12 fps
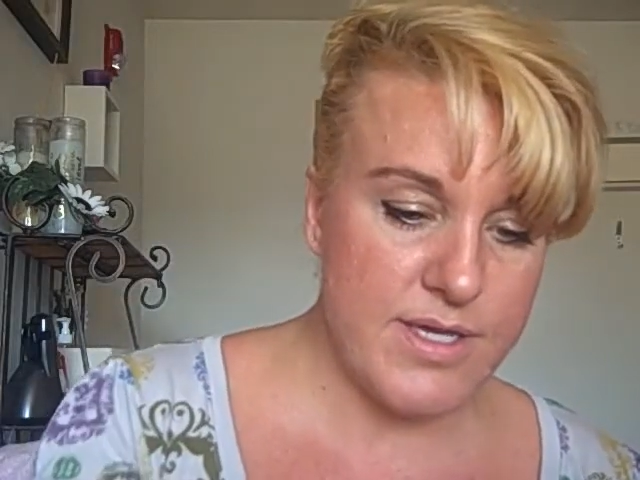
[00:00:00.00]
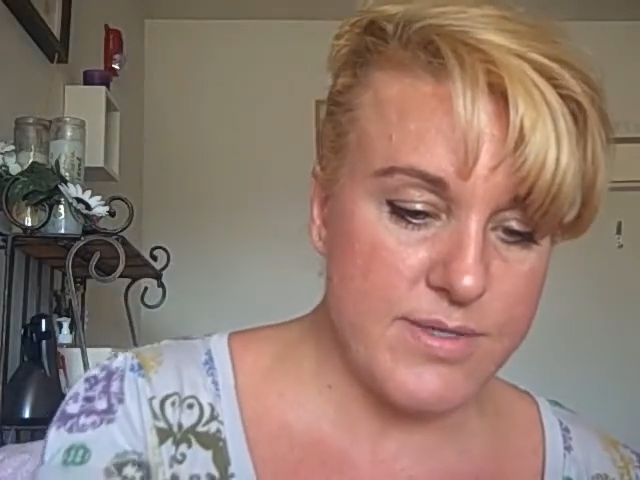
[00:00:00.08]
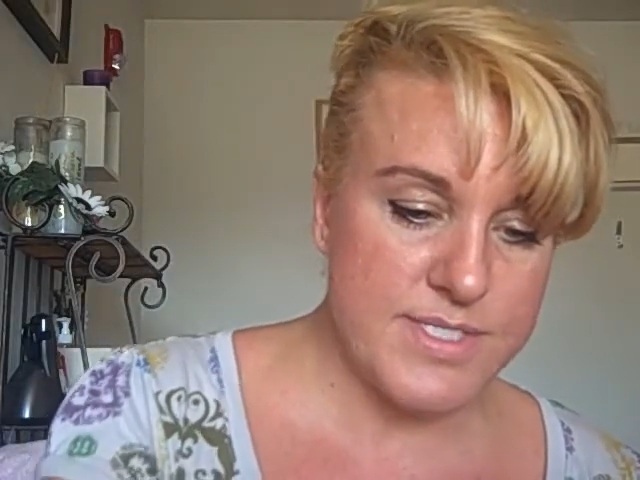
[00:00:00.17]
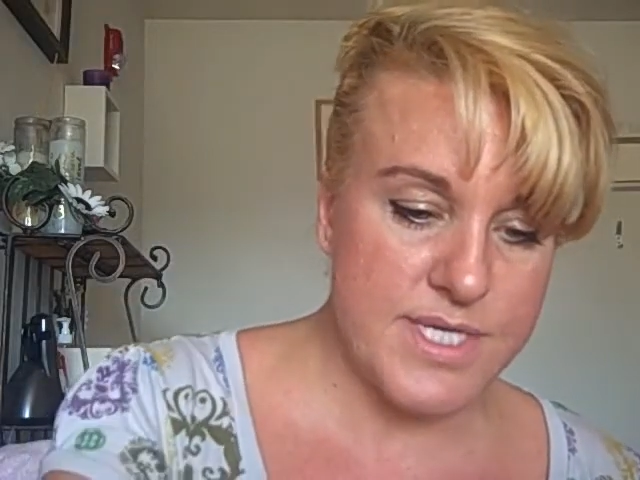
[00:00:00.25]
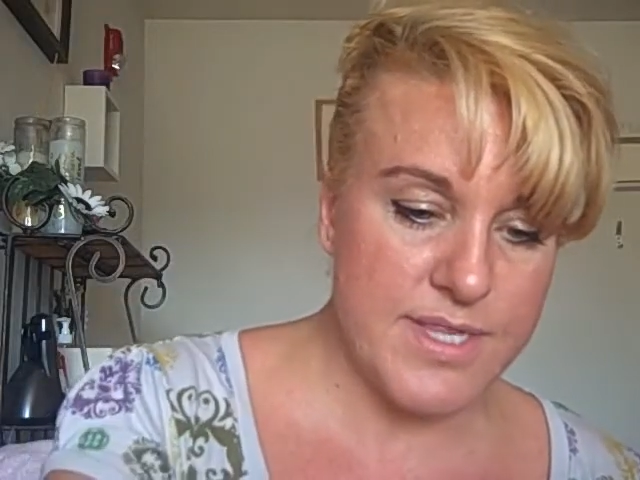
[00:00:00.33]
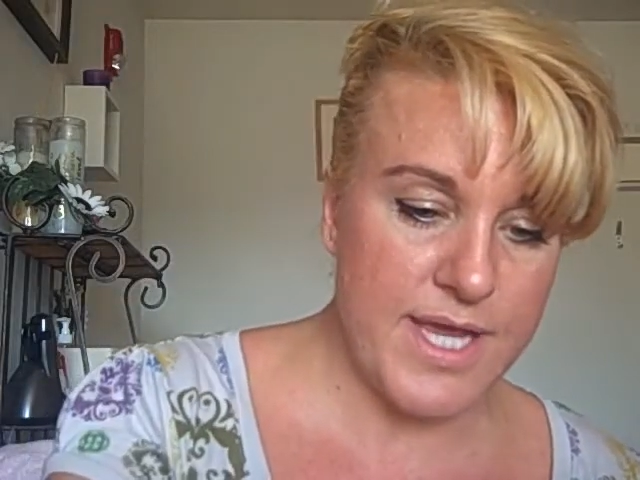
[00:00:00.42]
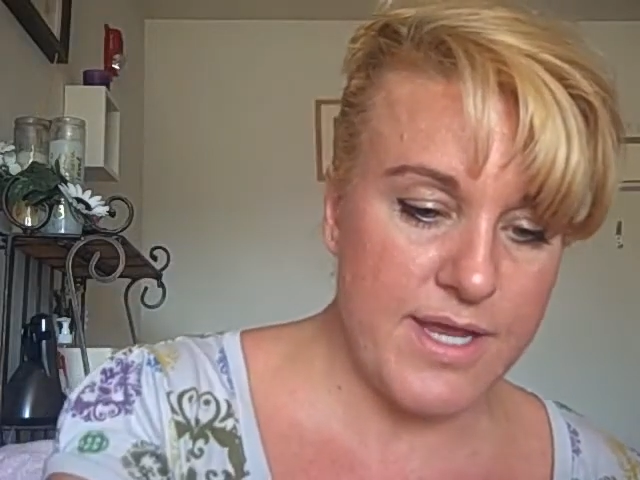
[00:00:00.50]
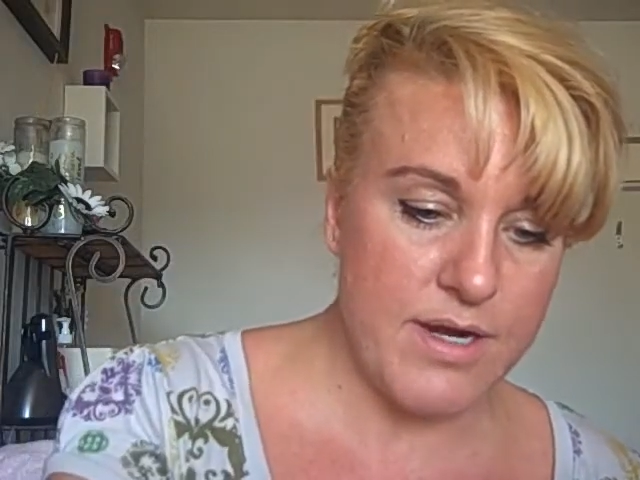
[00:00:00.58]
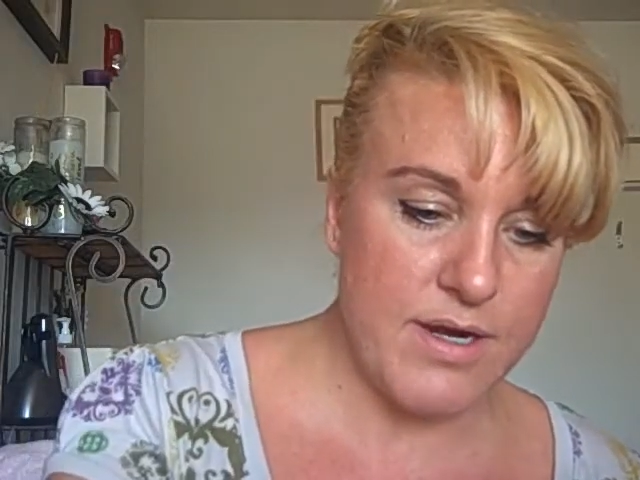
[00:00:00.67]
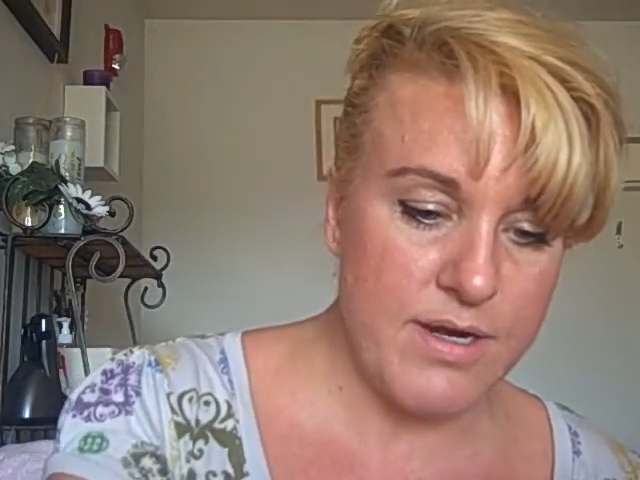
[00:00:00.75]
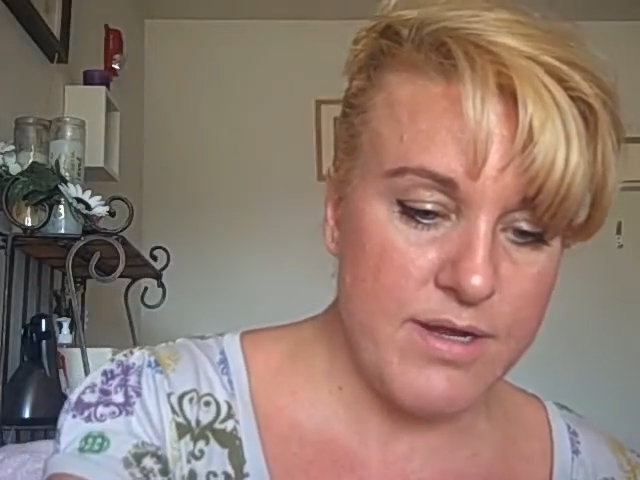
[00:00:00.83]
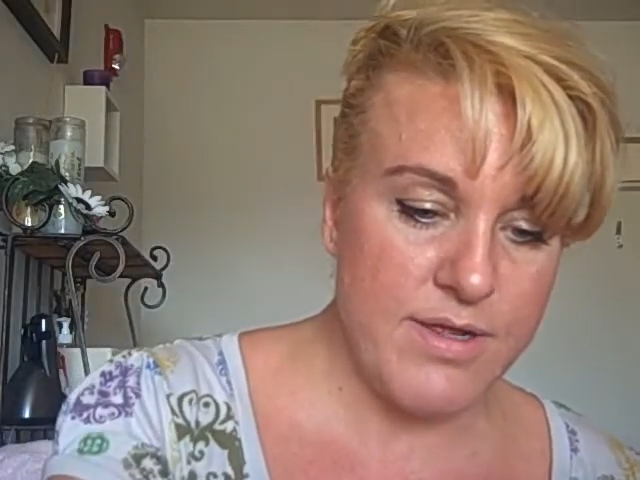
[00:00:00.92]
use it
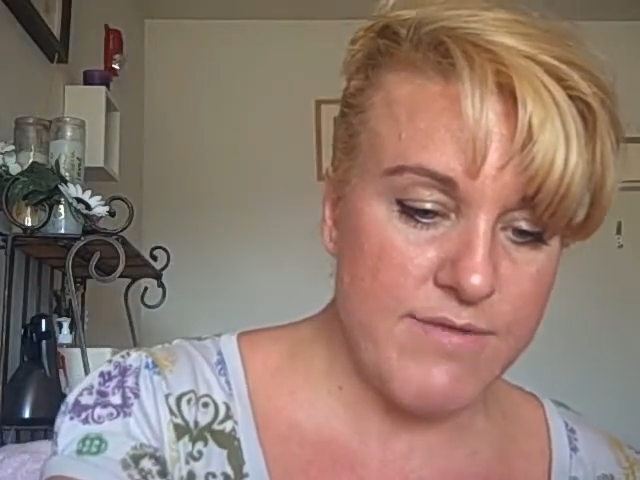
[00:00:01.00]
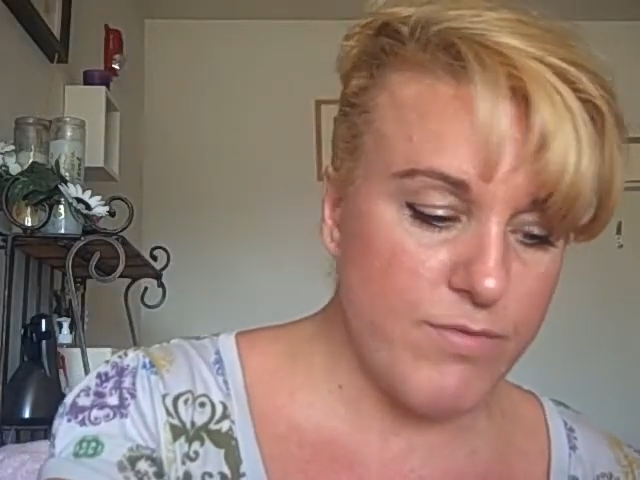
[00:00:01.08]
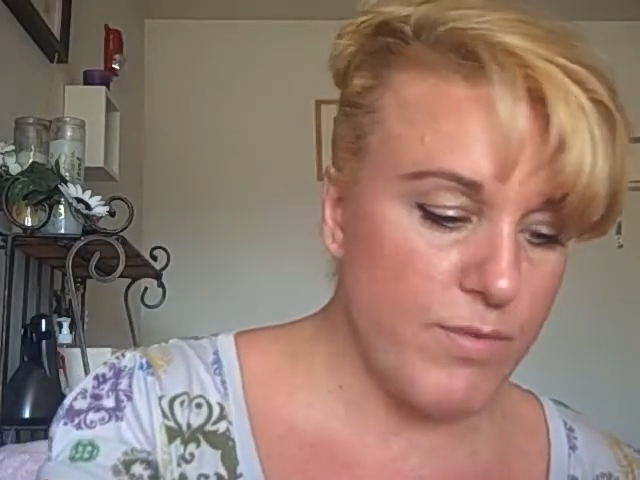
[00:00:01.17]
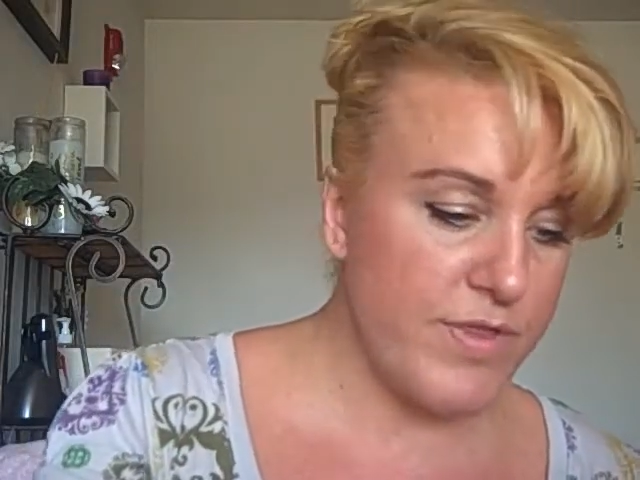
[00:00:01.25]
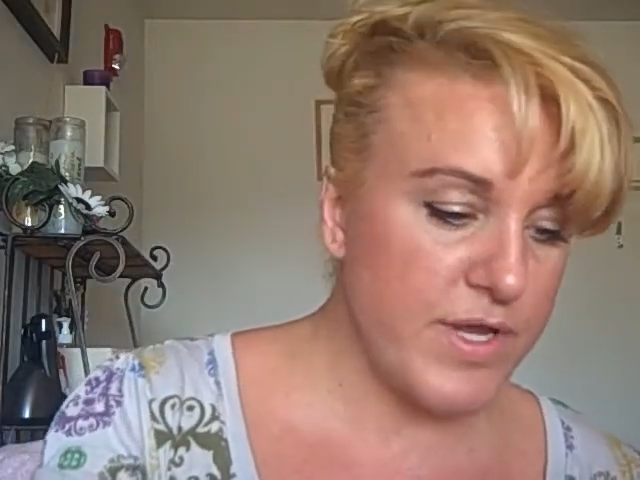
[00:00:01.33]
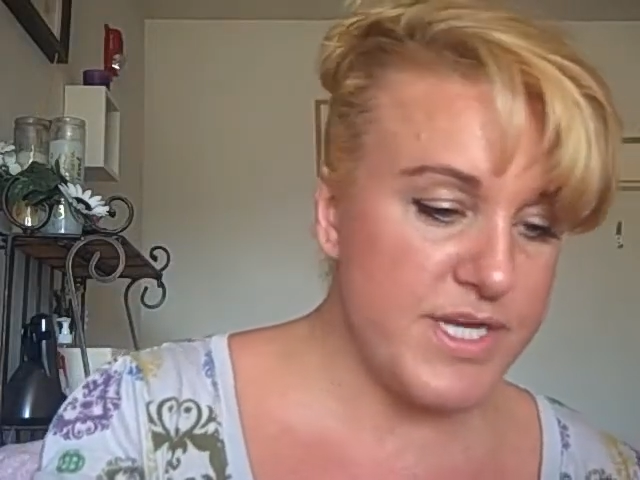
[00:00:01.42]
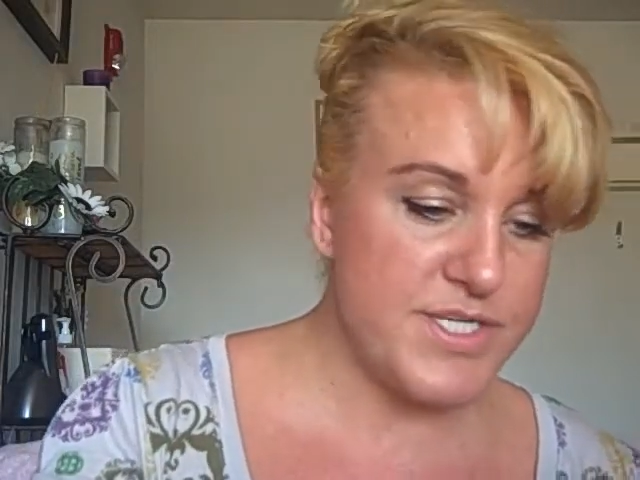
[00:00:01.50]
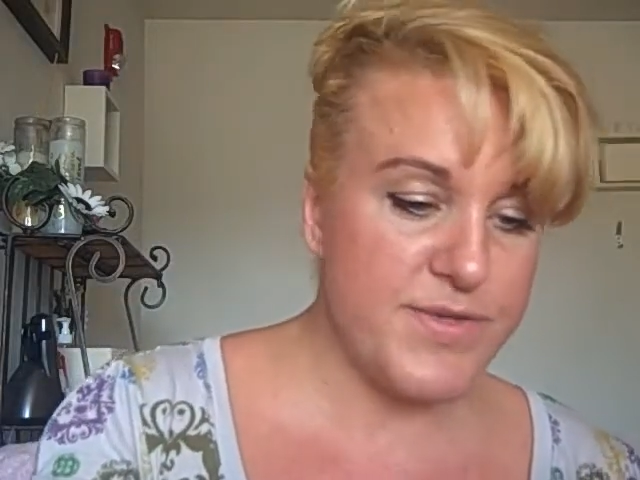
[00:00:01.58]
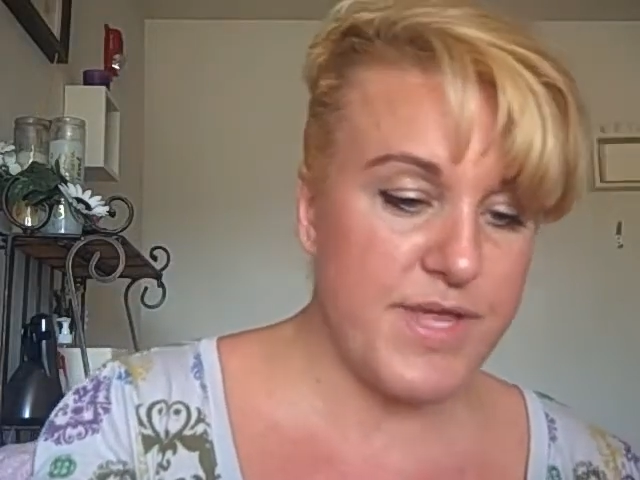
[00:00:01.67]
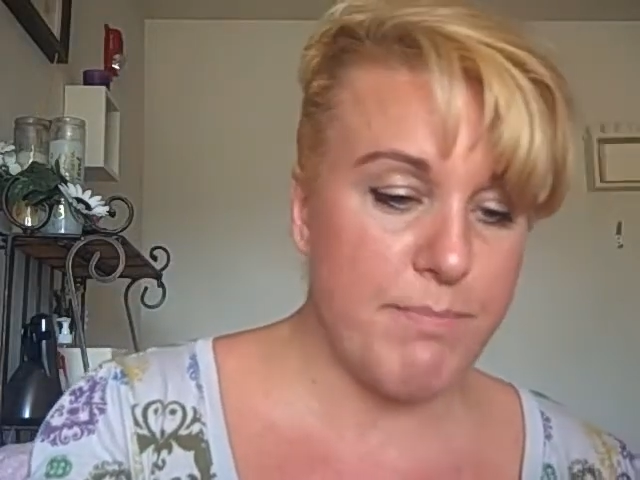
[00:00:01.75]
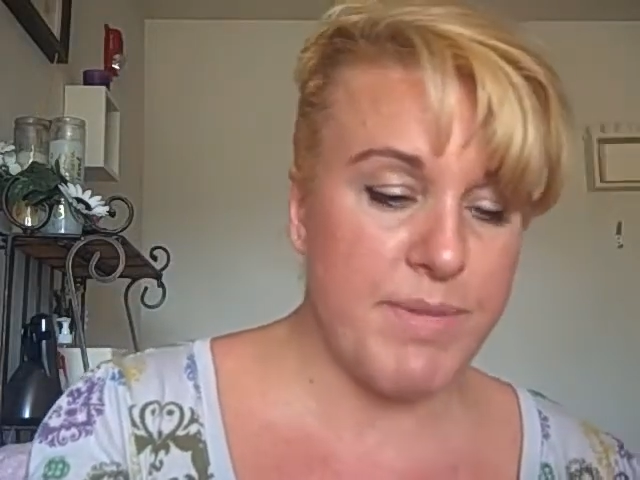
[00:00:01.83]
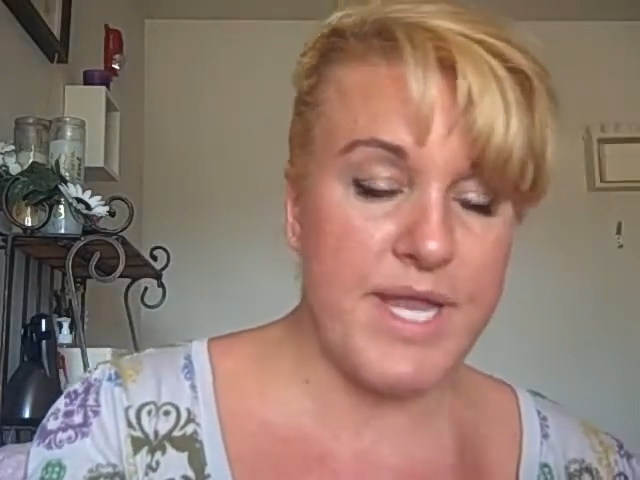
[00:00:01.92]
later for when they're going to do that.